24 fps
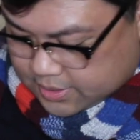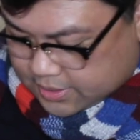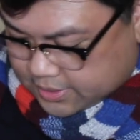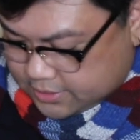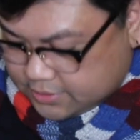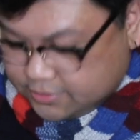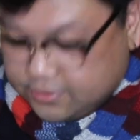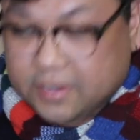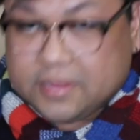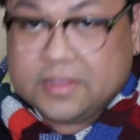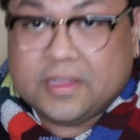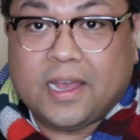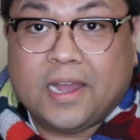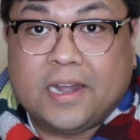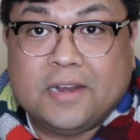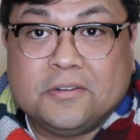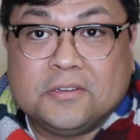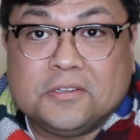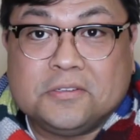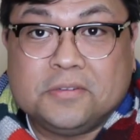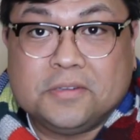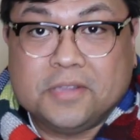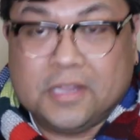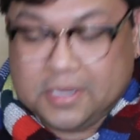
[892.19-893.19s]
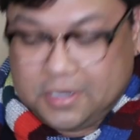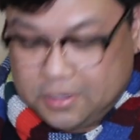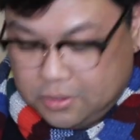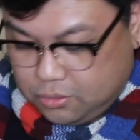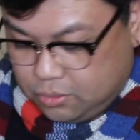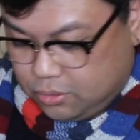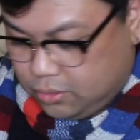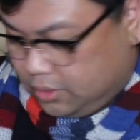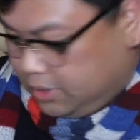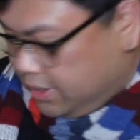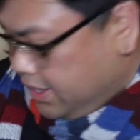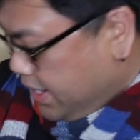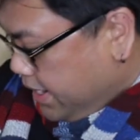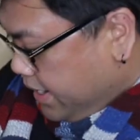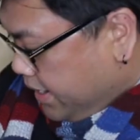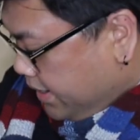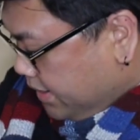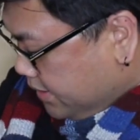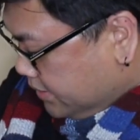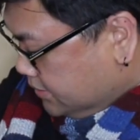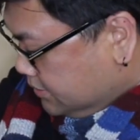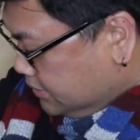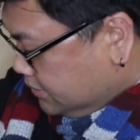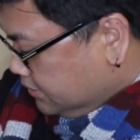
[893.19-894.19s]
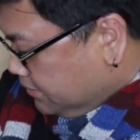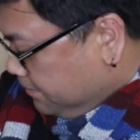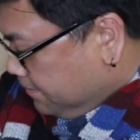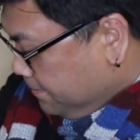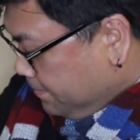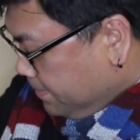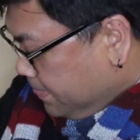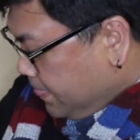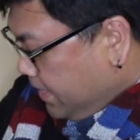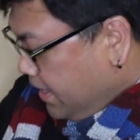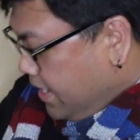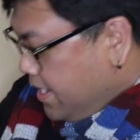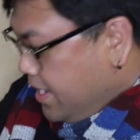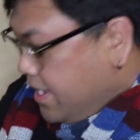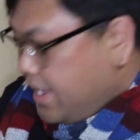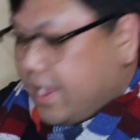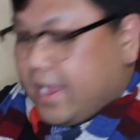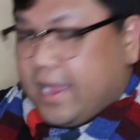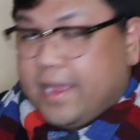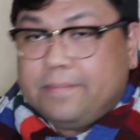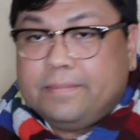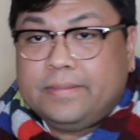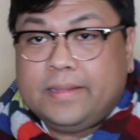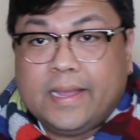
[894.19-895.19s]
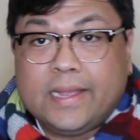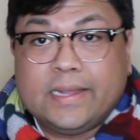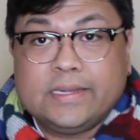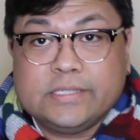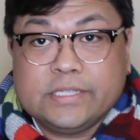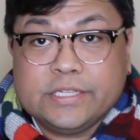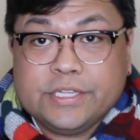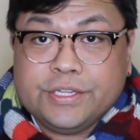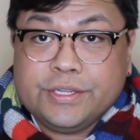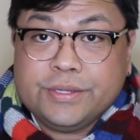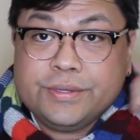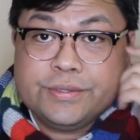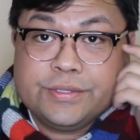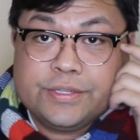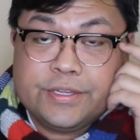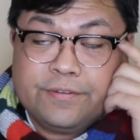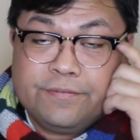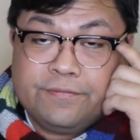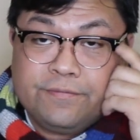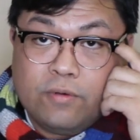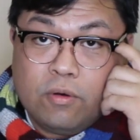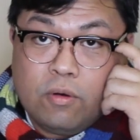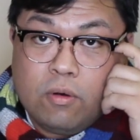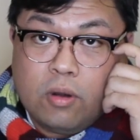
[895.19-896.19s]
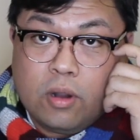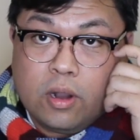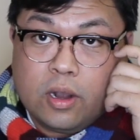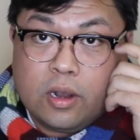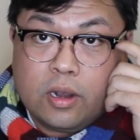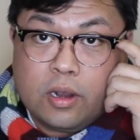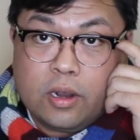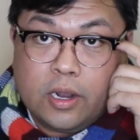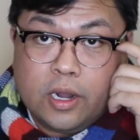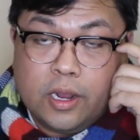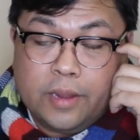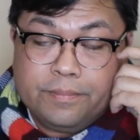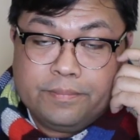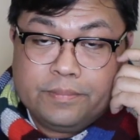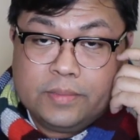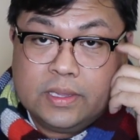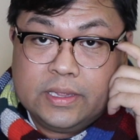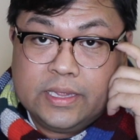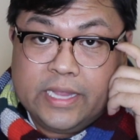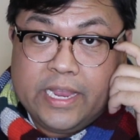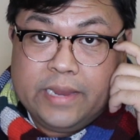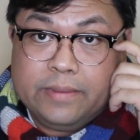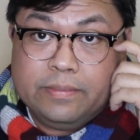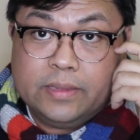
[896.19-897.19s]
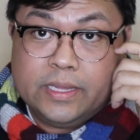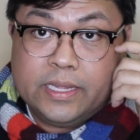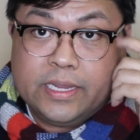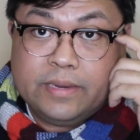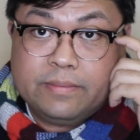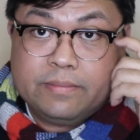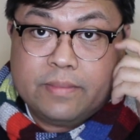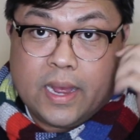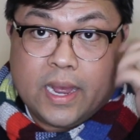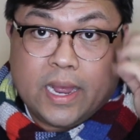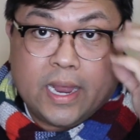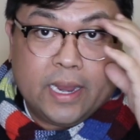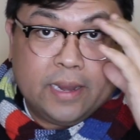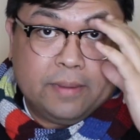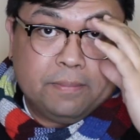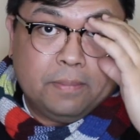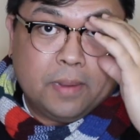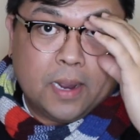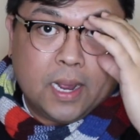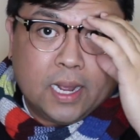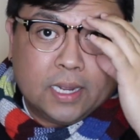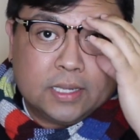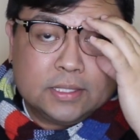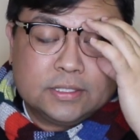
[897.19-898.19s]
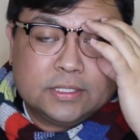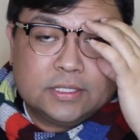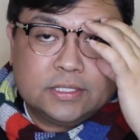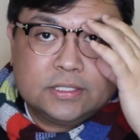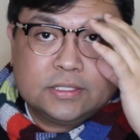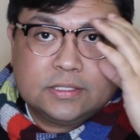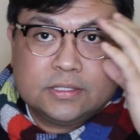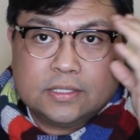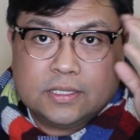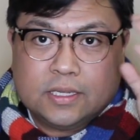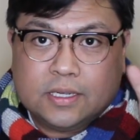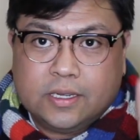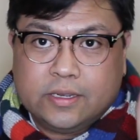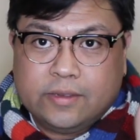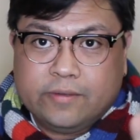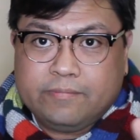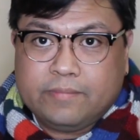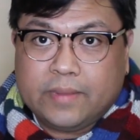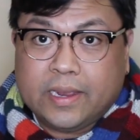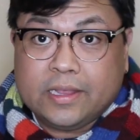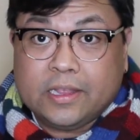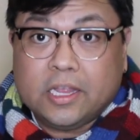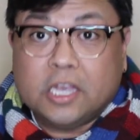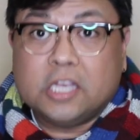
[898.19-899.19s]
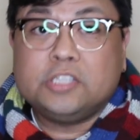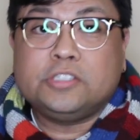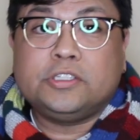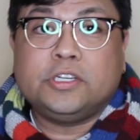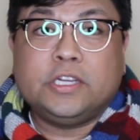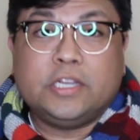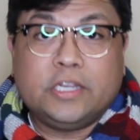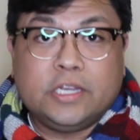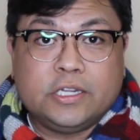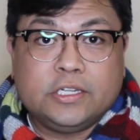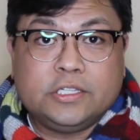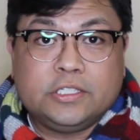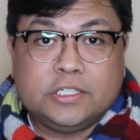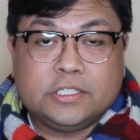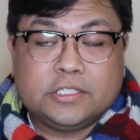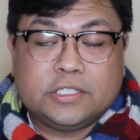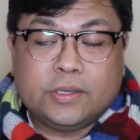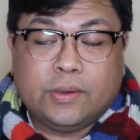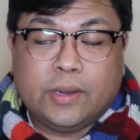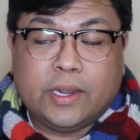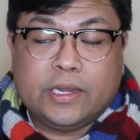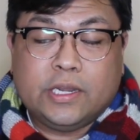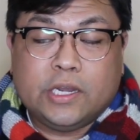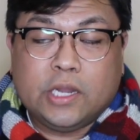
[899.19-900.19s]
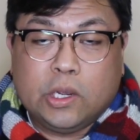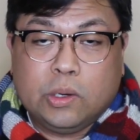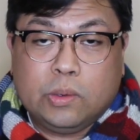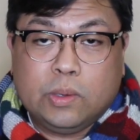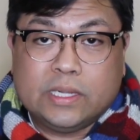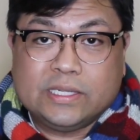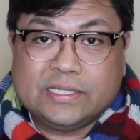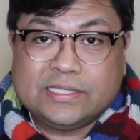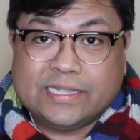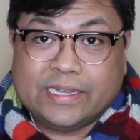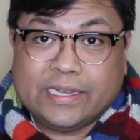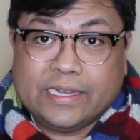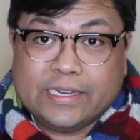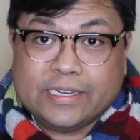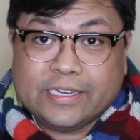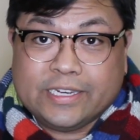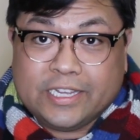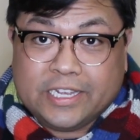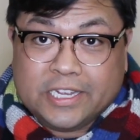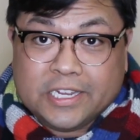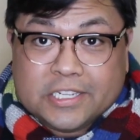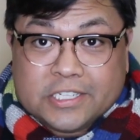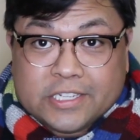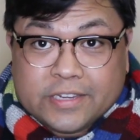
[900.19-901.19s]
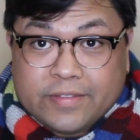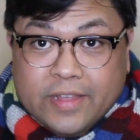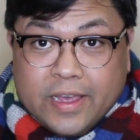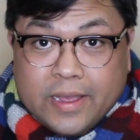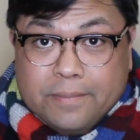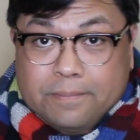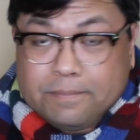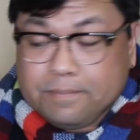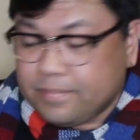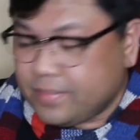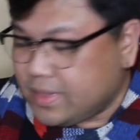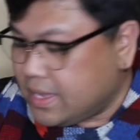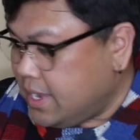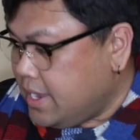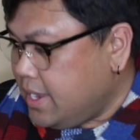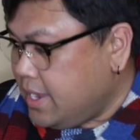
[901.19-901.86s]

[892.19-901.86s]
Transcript: and so I thought it was really cool. And I plan to use it for labeling my boxes of my luxury goods, just so I know what's in each of them,